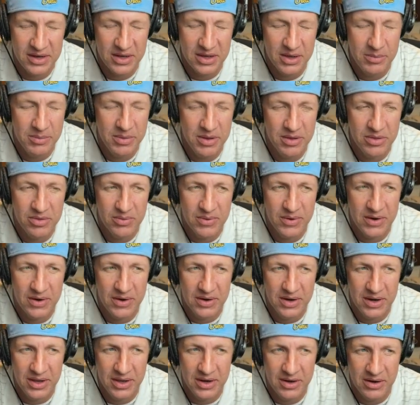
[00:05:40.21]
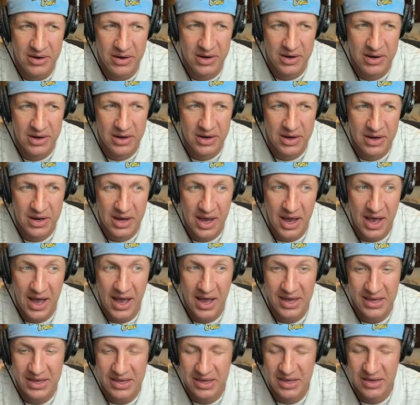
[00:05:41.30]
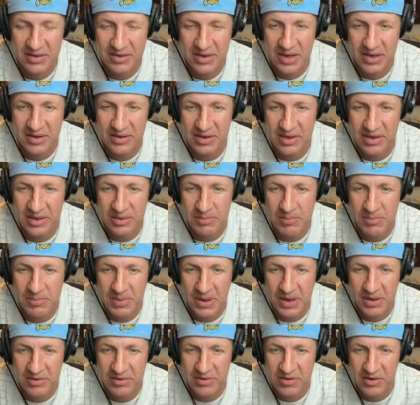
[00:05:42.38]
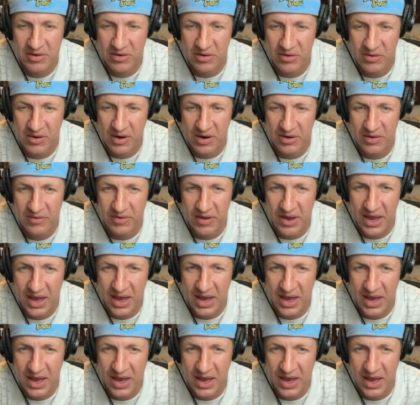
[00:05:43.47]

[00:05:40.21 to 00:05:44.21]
Could be a 300 hitter. He has had the best turnaround of